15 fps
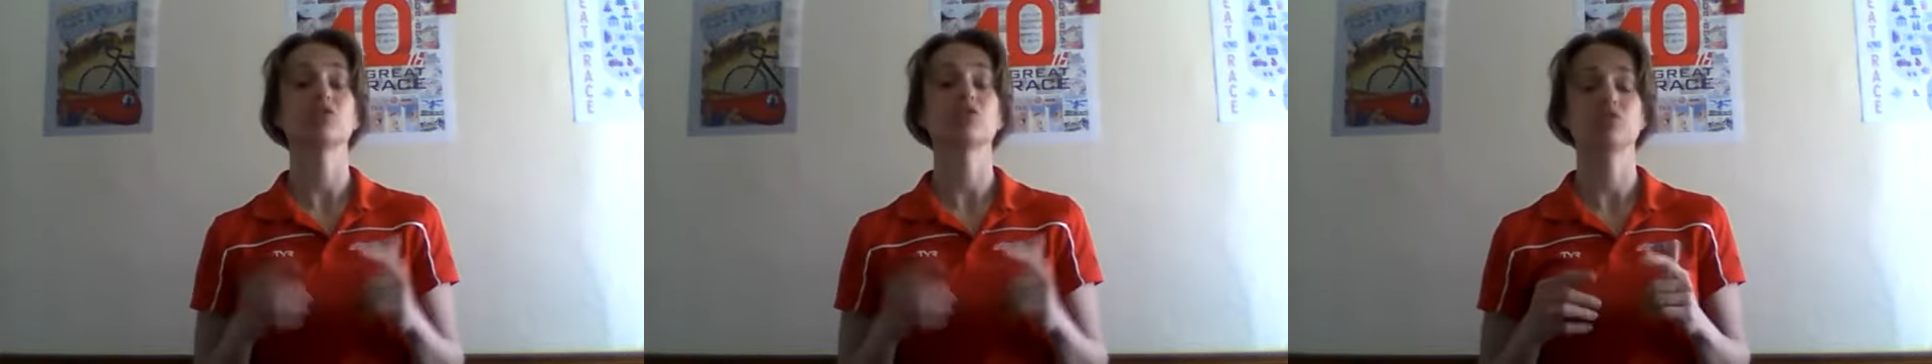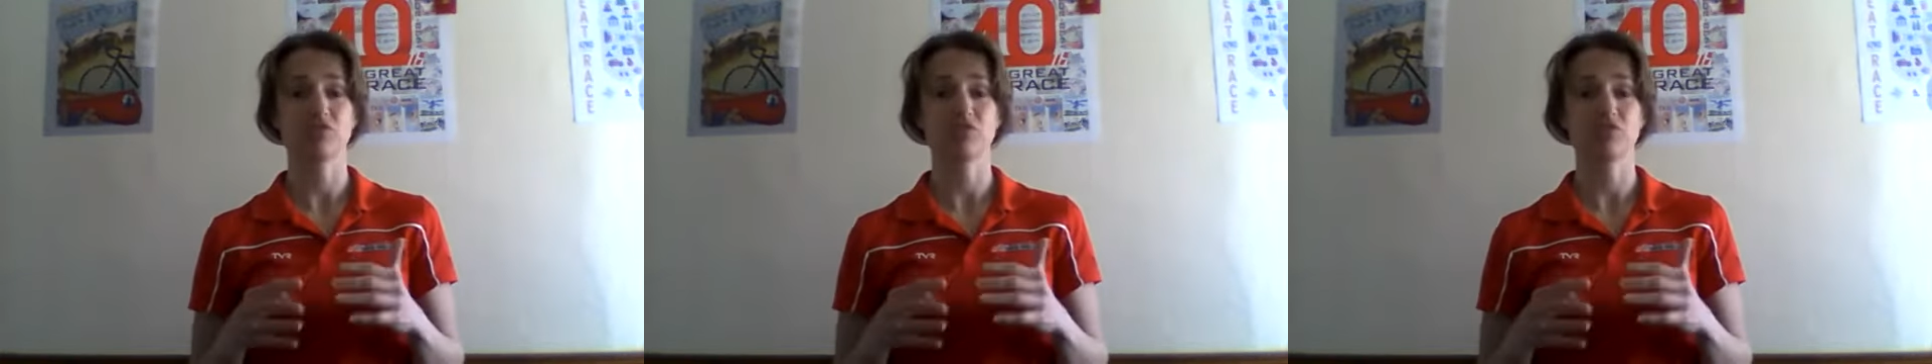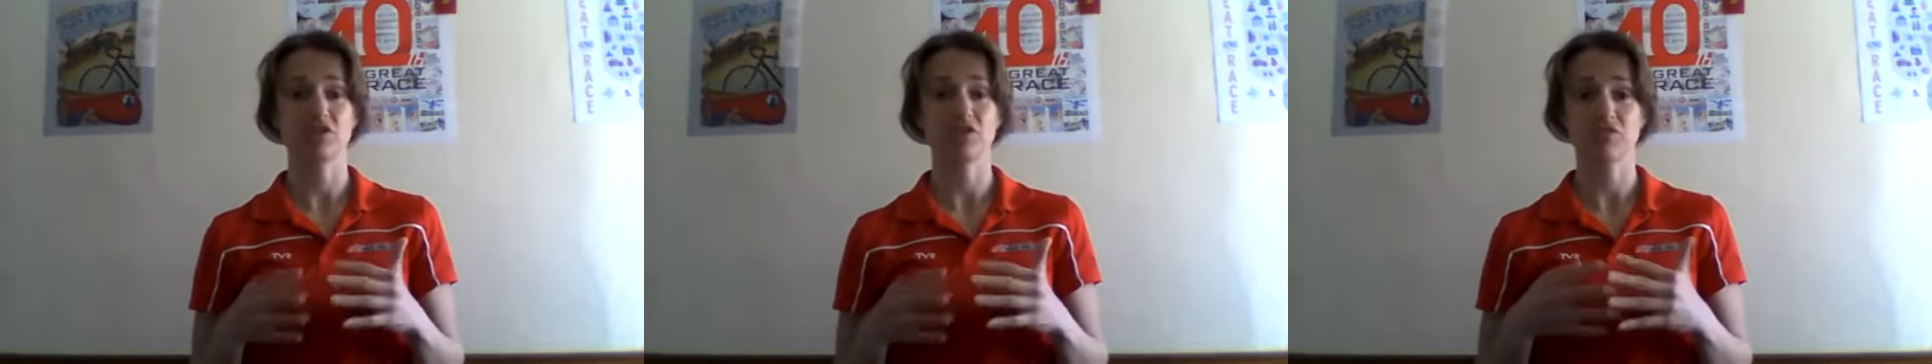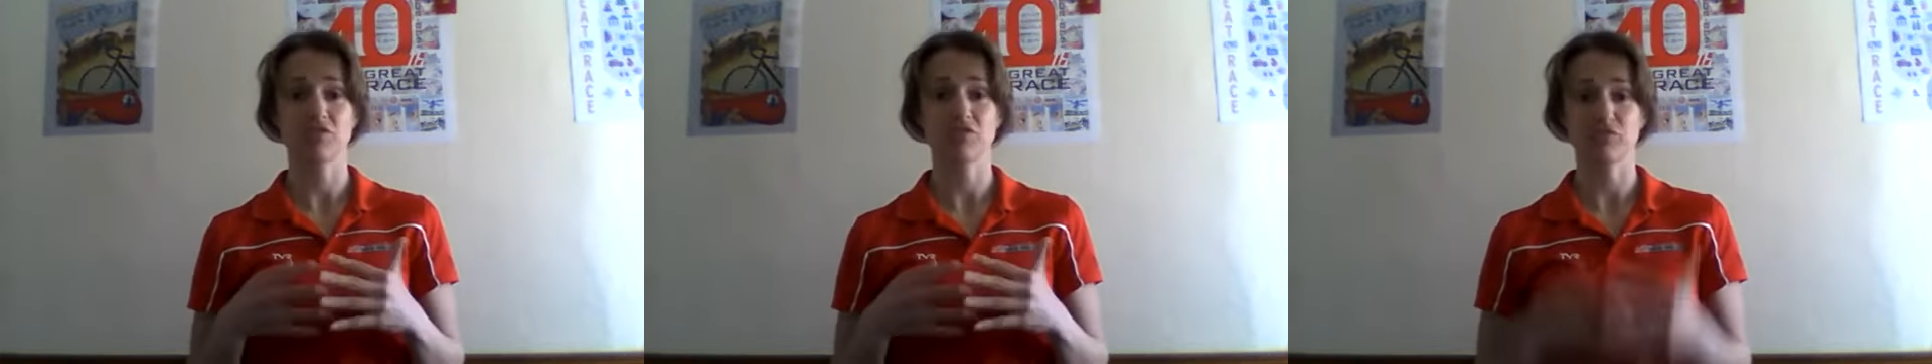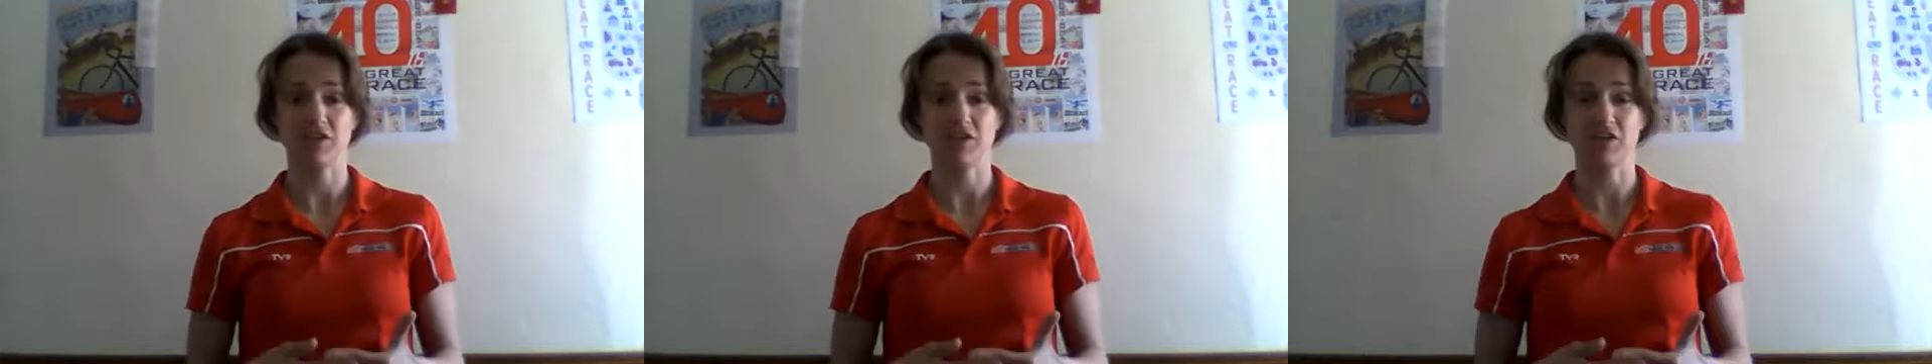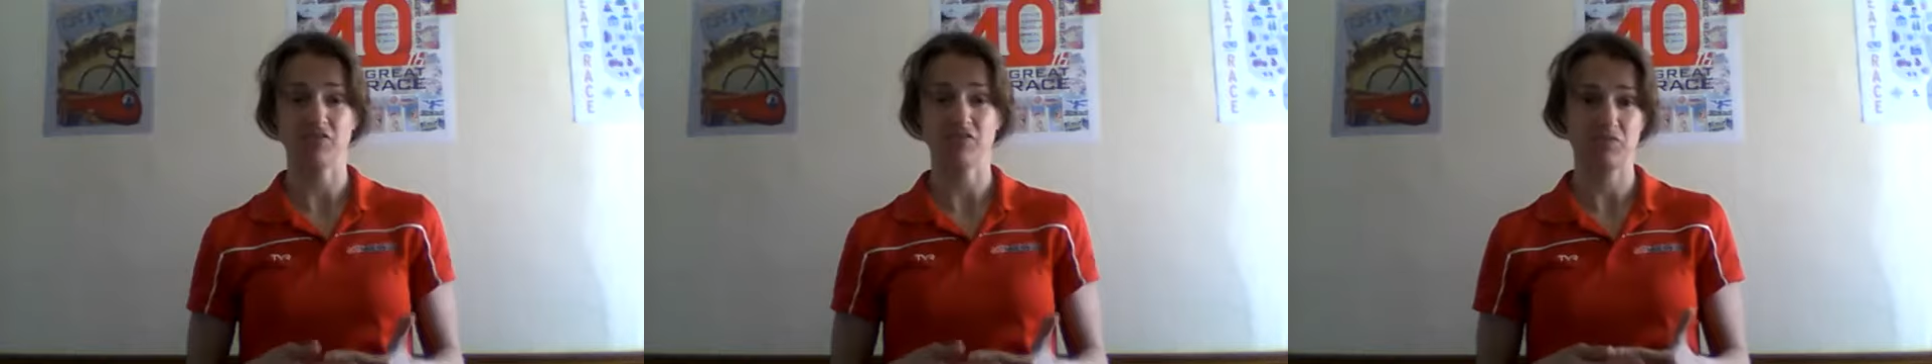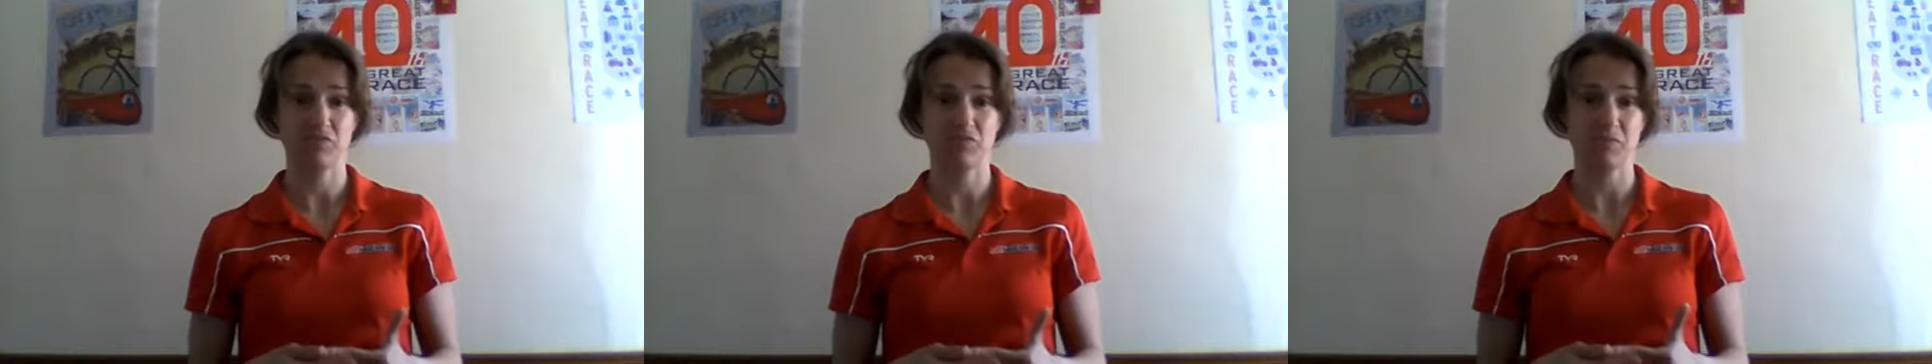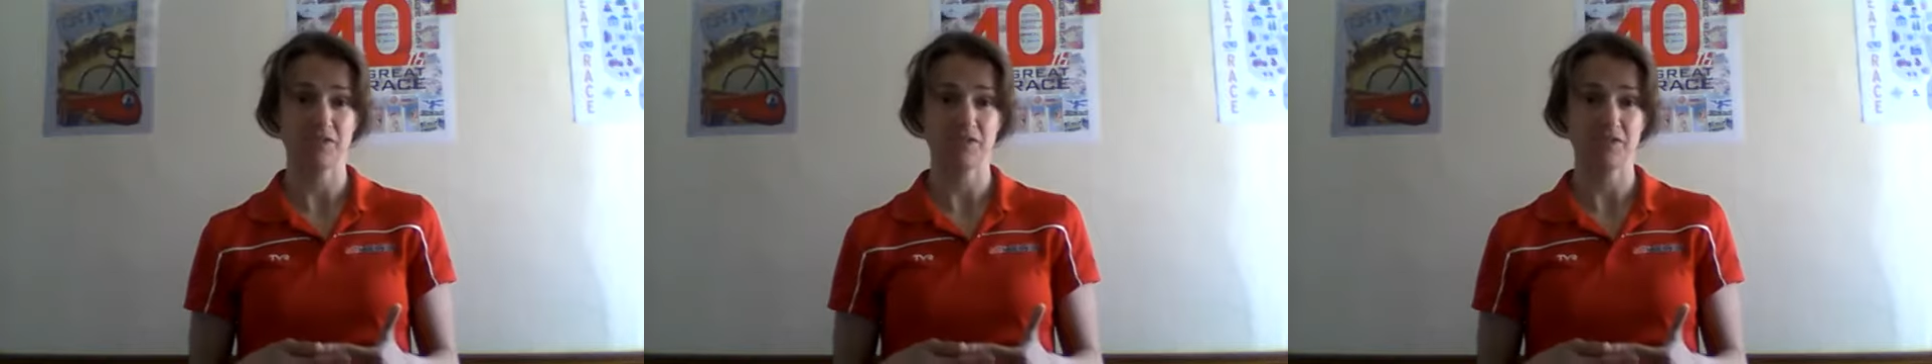to the thoracic
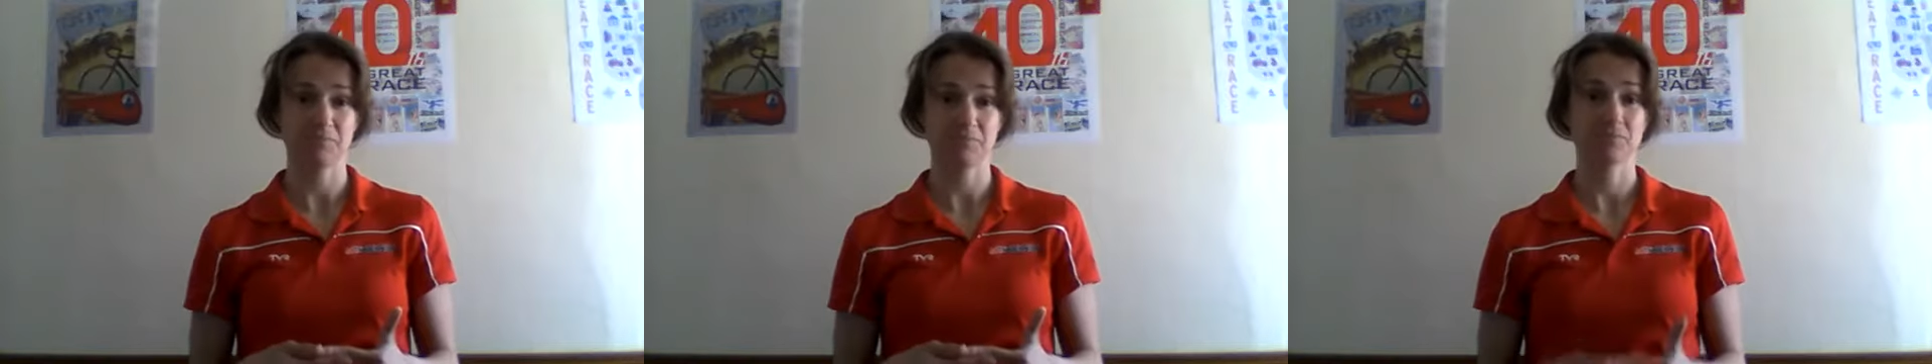spine,